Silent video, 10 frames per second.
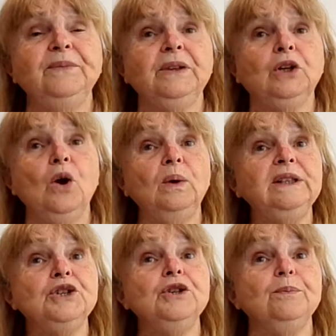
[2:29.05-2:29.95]
the
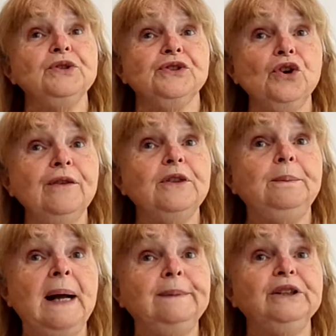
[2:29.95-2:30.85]
Coalition to Preserve the
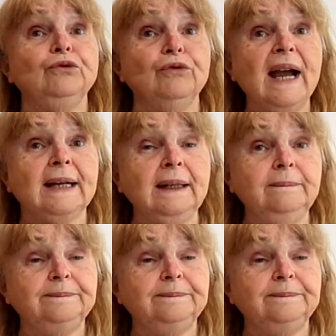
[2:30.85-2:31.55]
Public Record,